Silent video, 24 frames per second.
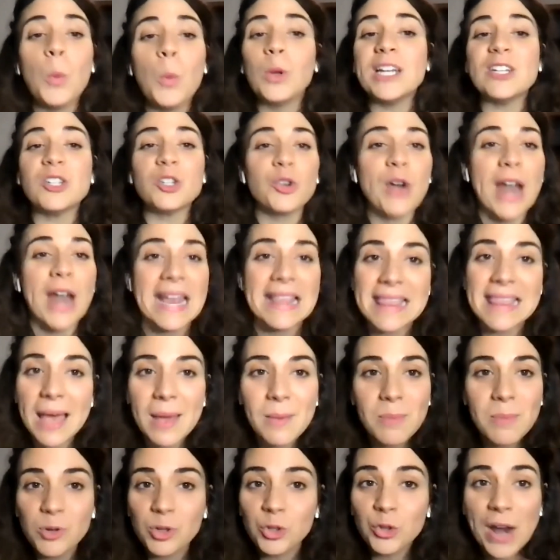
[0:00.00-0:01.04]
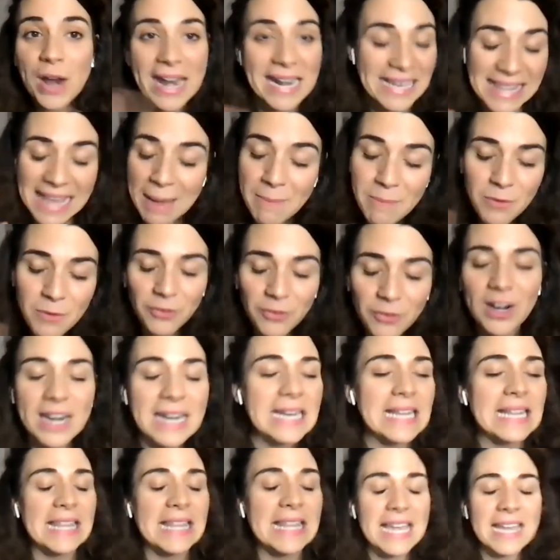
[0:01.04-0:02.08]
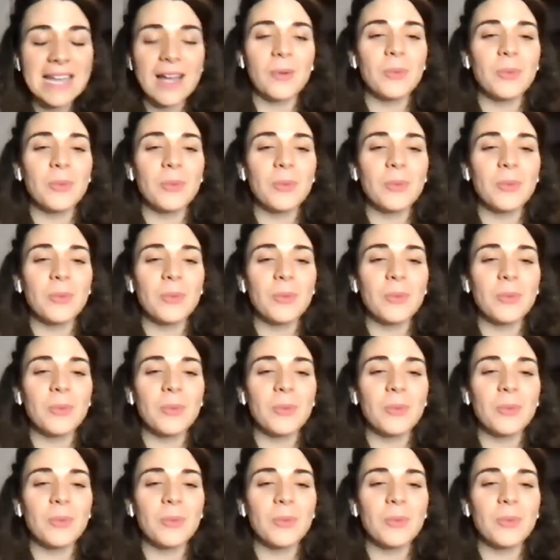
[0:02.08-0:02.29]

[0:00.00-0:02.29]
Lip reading: wouldn't trade them for anything.